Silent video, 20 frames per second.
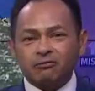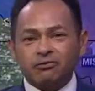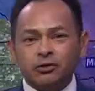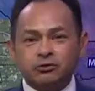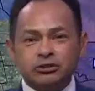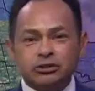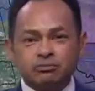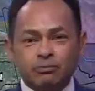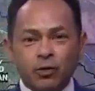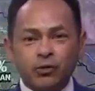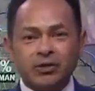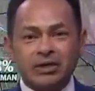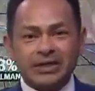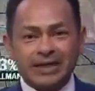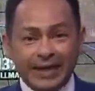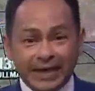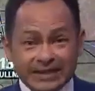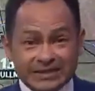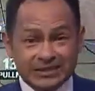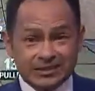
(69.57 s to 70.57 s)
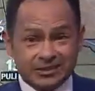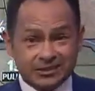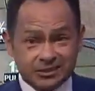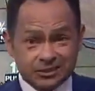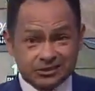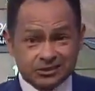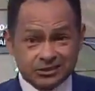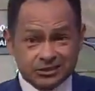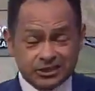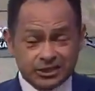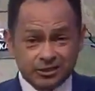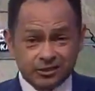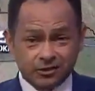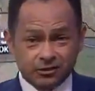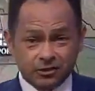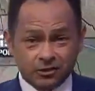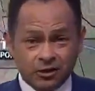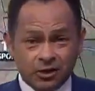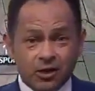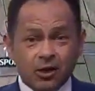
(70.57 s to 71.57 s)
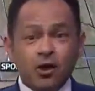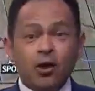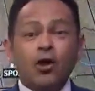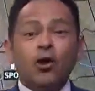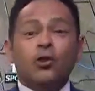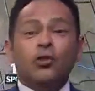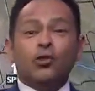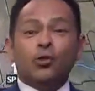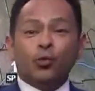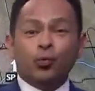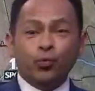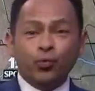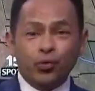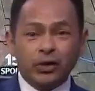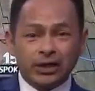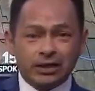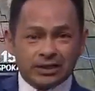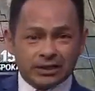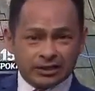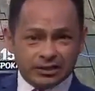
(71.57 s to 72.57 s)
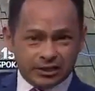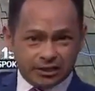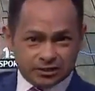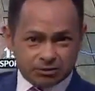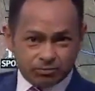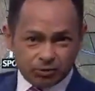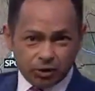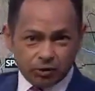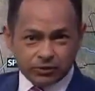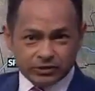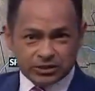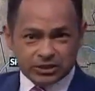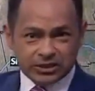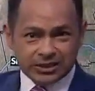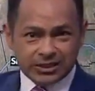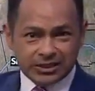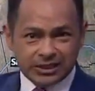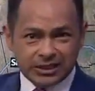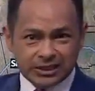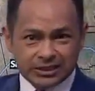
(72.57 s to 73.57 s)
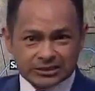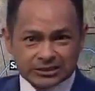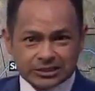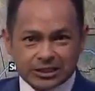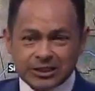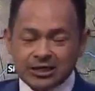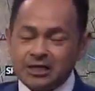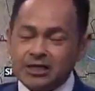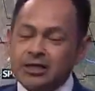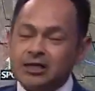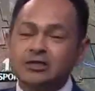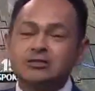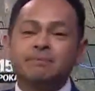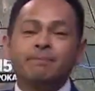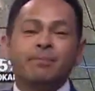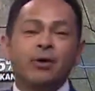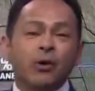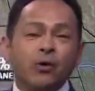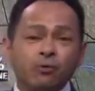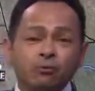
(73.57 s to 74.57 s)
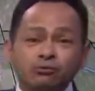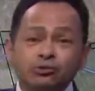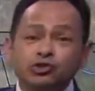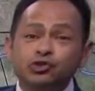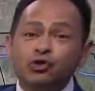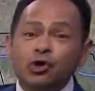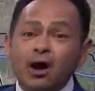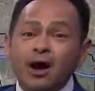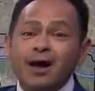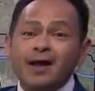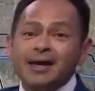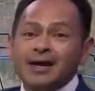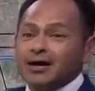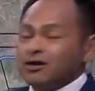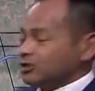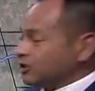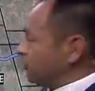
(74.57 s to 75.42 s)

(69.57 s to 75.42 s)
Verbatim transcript: of those smoky, hazy conditions here. The wind is blowing to the east. It is bone dry out